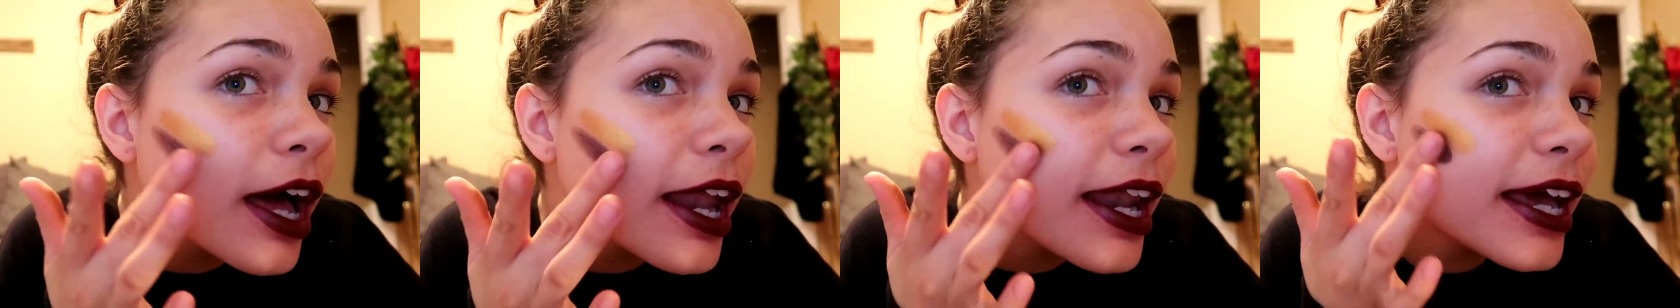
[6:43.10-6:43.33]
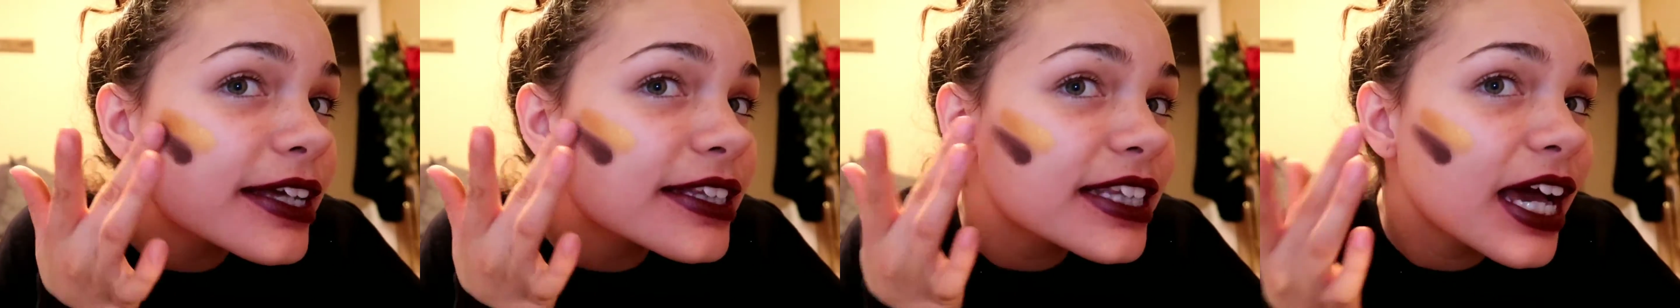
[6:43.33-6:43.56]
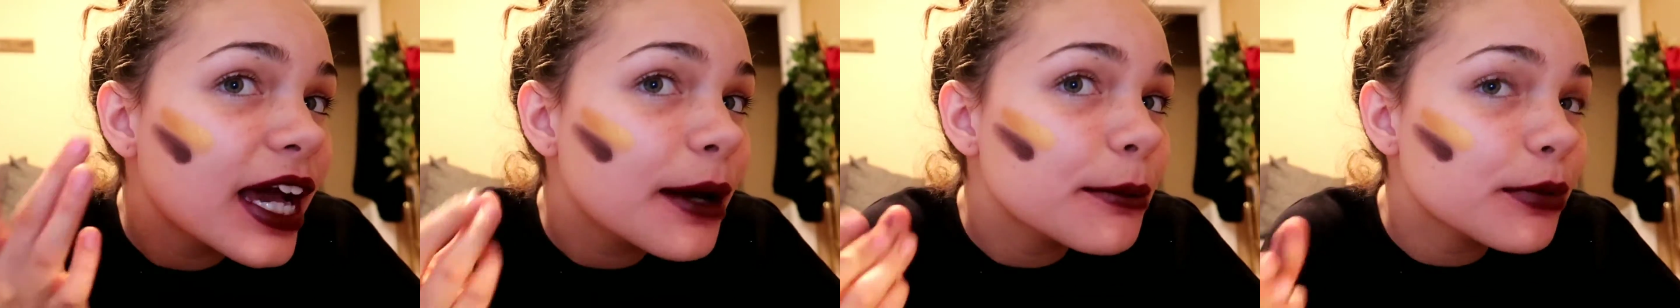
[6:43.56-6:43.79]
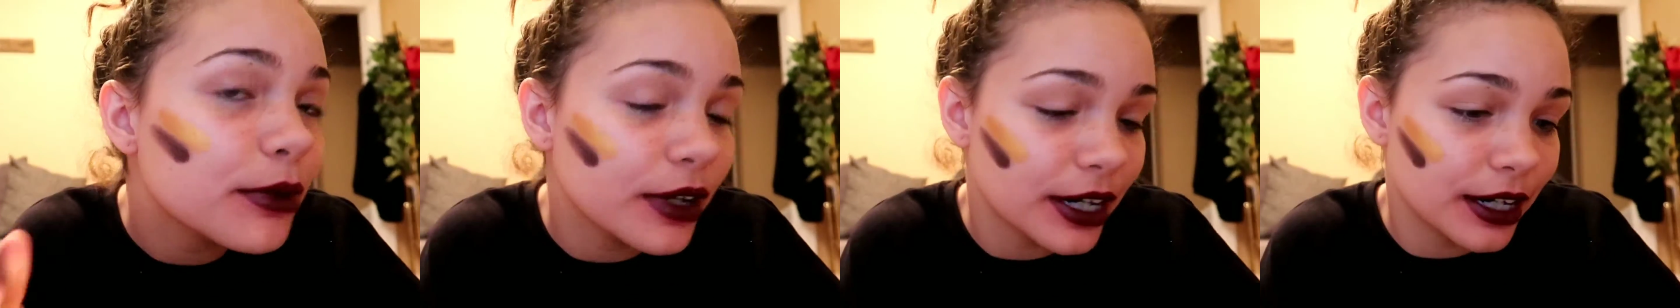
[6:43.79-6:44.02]
I like
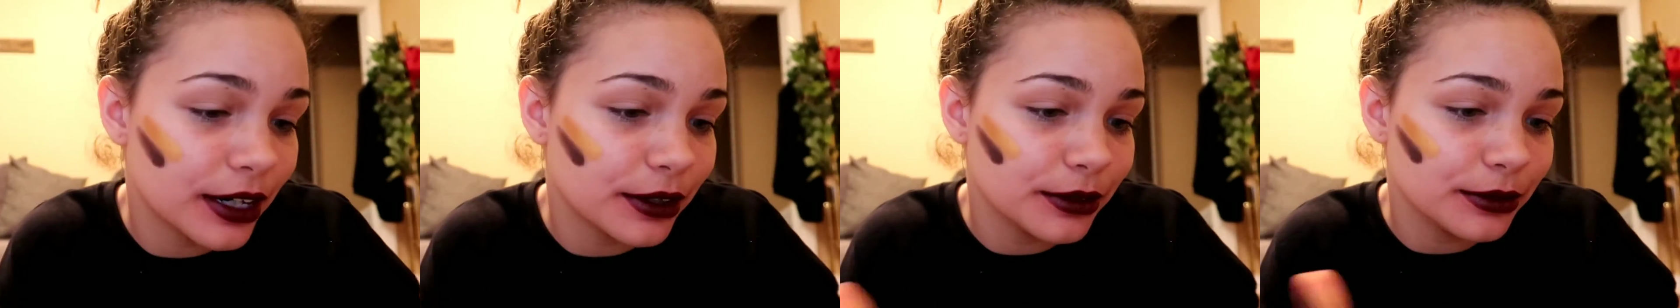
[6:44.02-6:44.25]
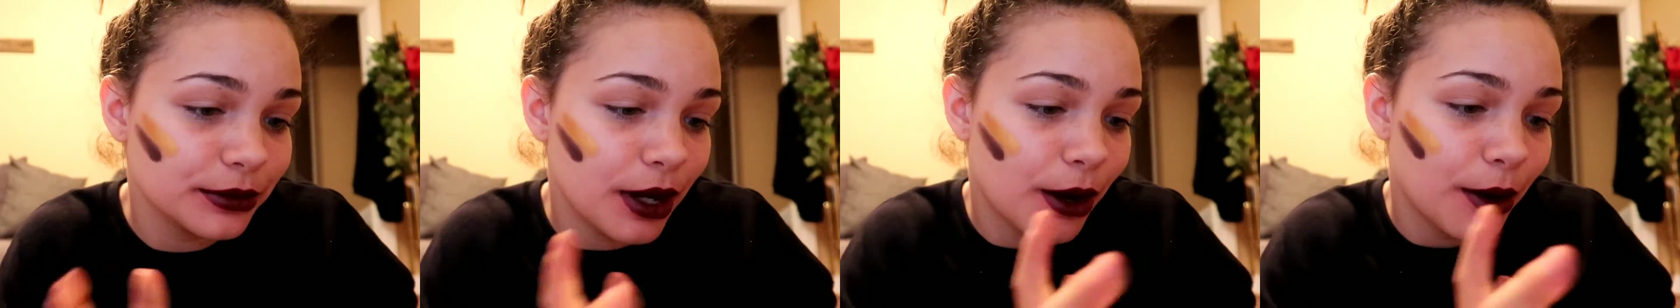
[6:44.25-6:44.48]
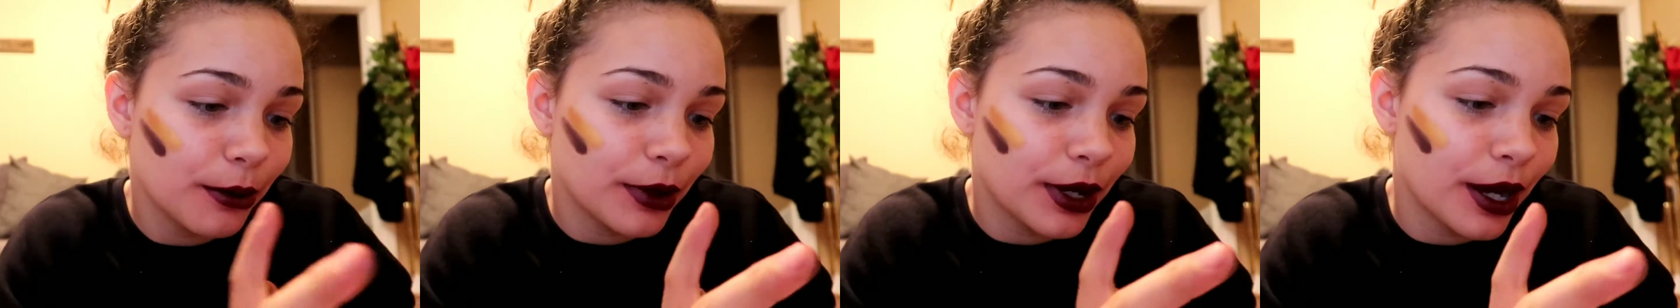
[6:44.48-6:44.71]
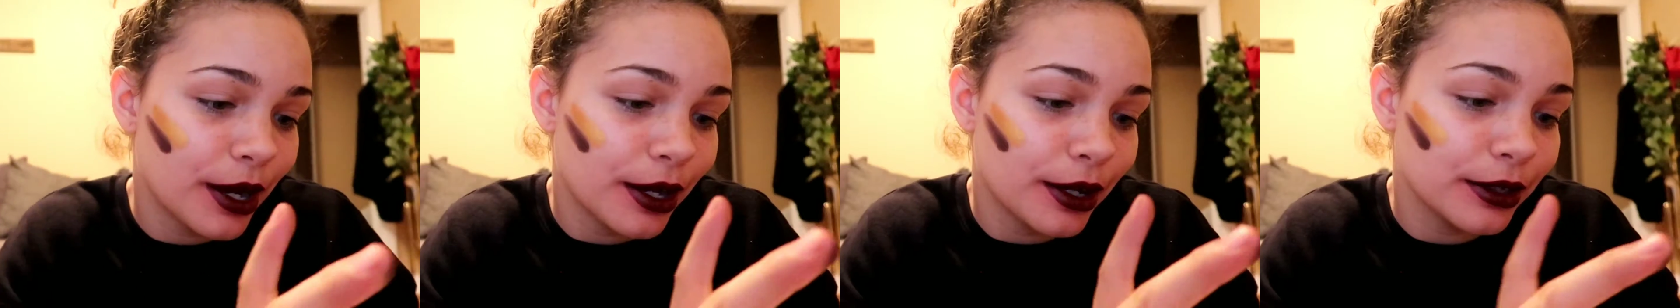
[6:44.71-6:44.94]
that brown.
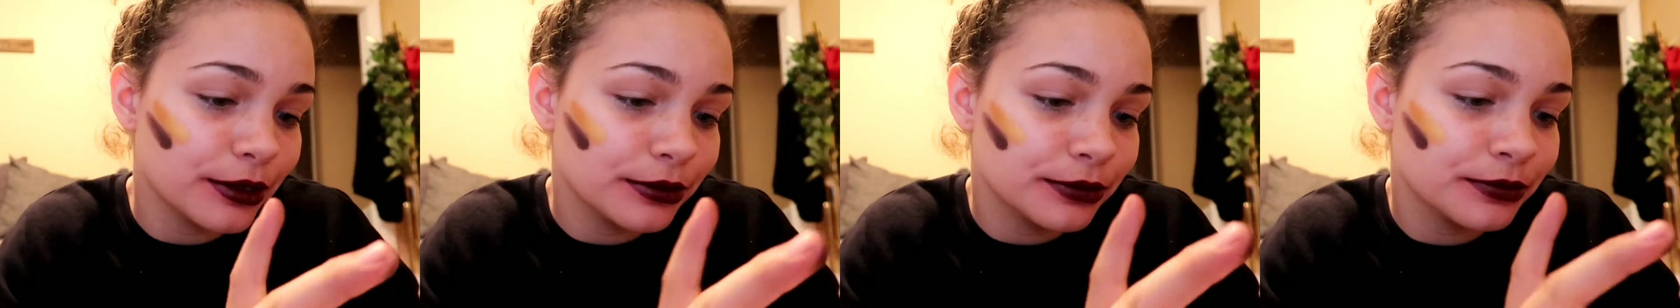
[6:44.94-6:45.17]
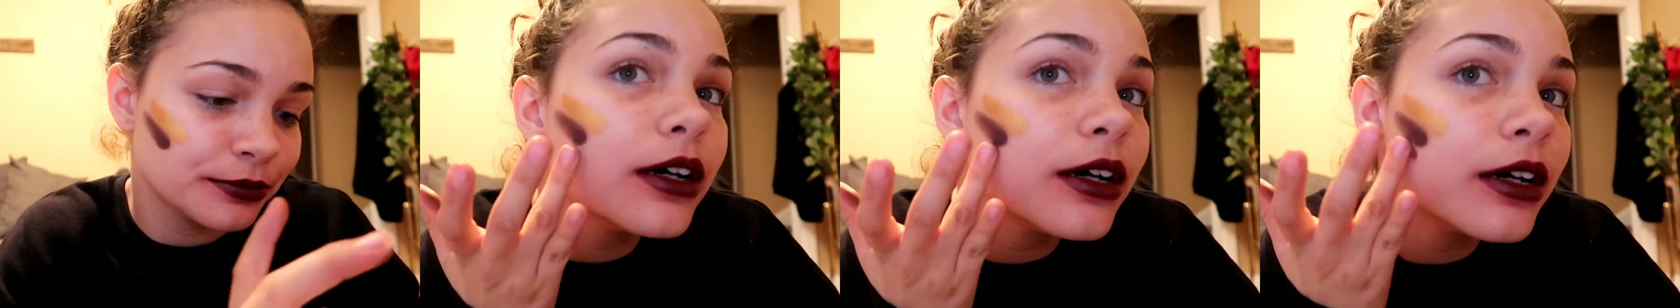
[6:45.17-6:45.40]
Okay.